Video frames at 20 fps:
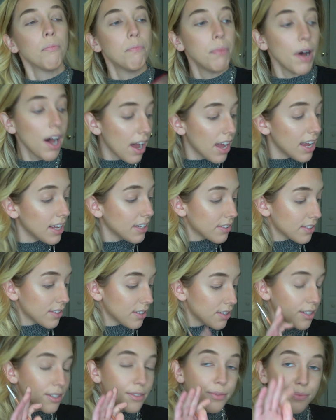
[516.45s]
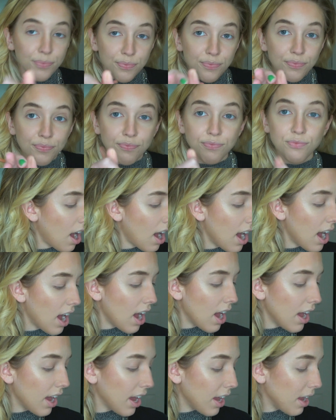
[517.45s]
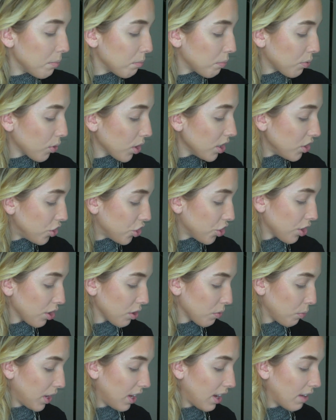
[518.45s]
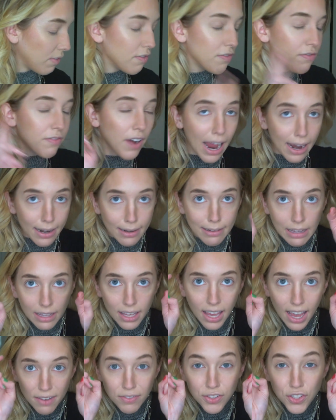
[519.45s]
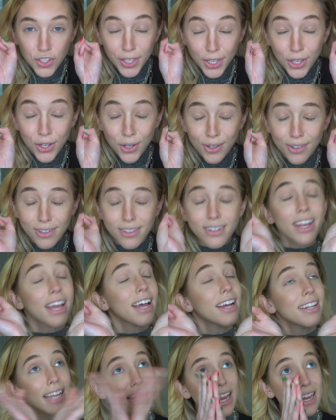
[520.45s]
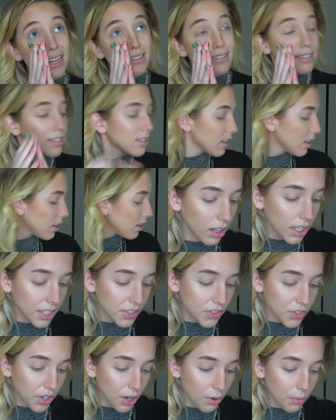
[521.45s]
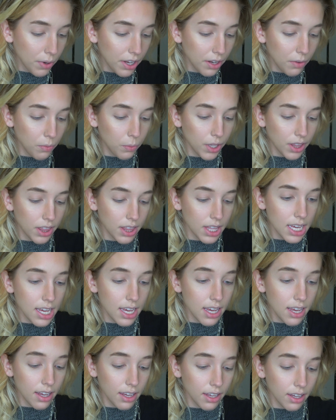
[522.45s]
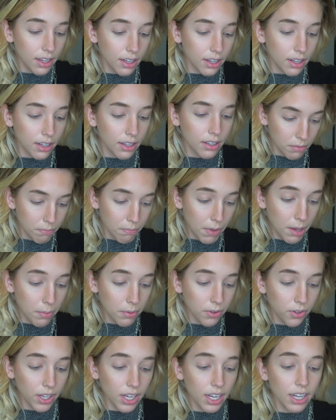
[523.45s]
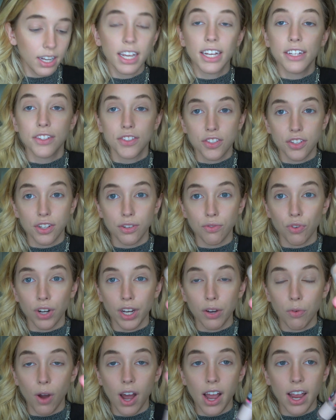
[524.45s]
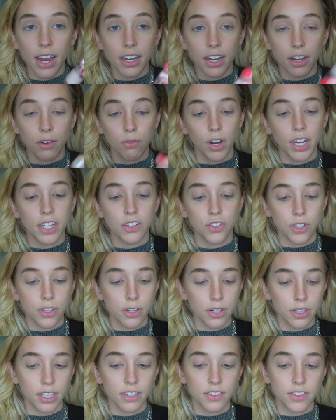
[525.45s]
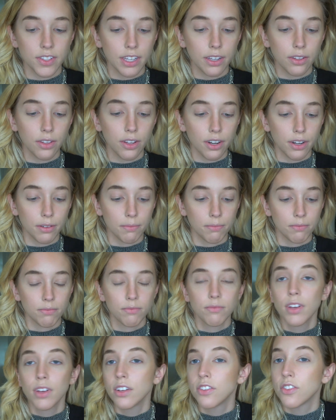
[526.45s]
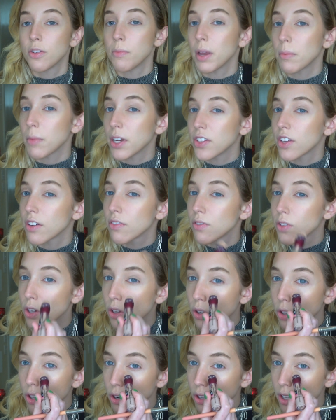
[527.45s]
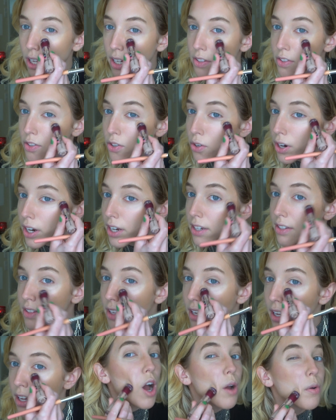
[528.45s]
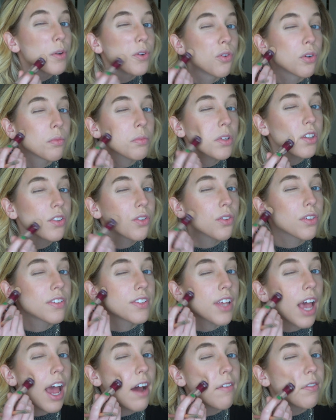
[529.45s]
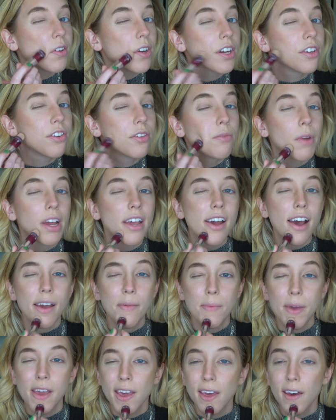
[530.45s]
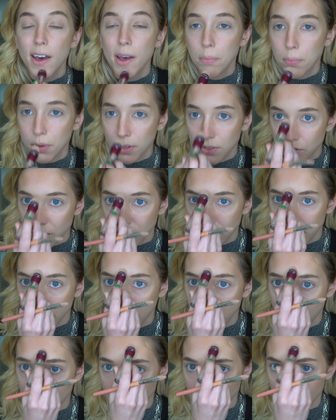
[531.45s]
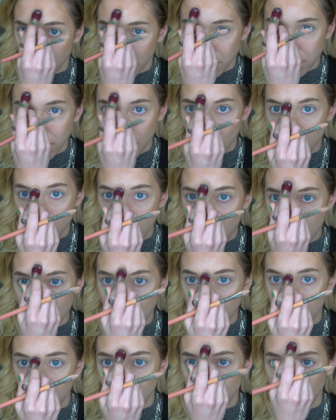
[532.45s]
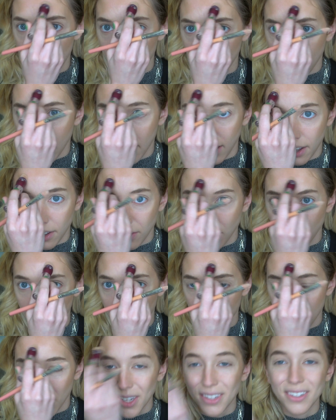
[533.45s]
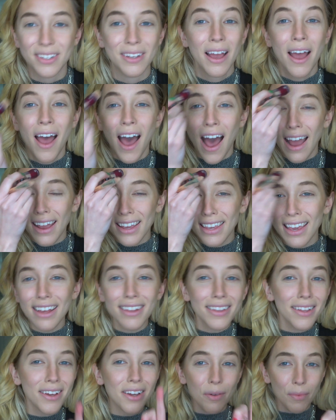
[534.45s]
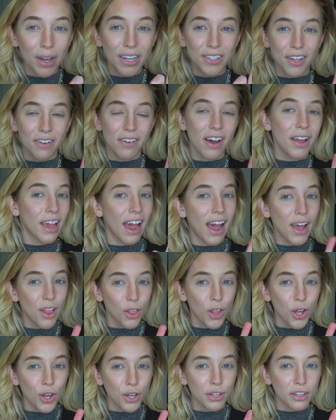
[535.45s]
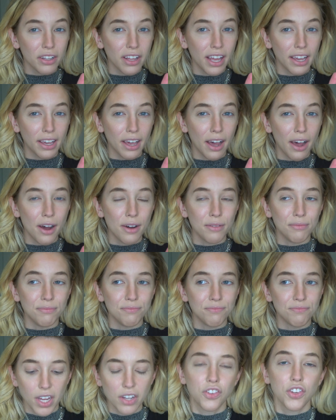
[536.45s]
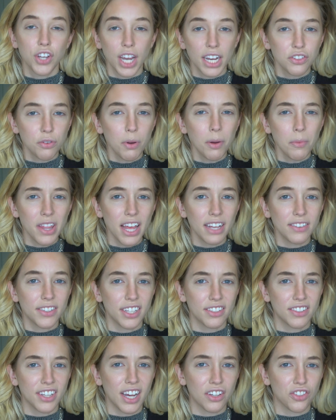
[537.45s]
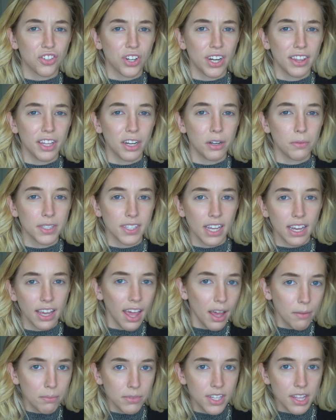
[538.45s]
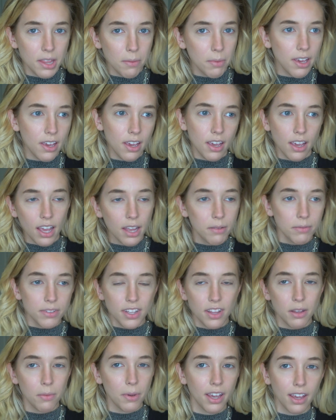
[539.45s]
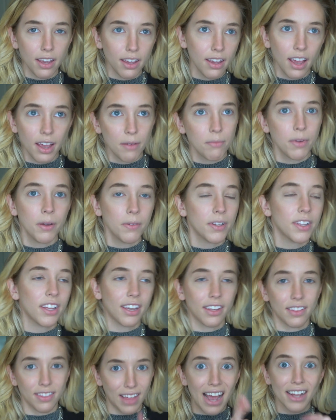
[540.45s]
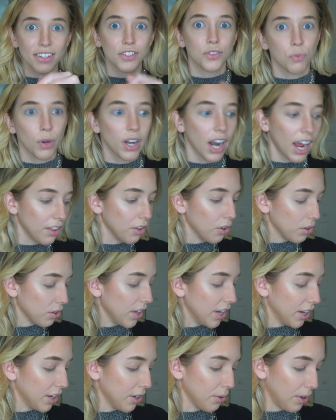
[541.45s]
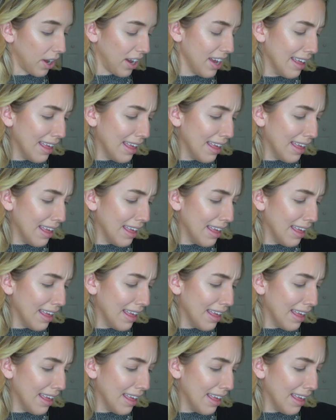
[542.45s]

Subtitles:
But I am pretty sure we finally have secured a date. Let's go in with the Maybelline Instant Rewind Eraser Concealer to make myself look a little less crazy. I would normally do this after I do my eye makeup, just in case there's like fallout, but I can't look at I can't look at myself. Like I look like, do you guys remember that TikTok trend that it was like M to the B, M to the B, M out? Like that's what I look like, okay?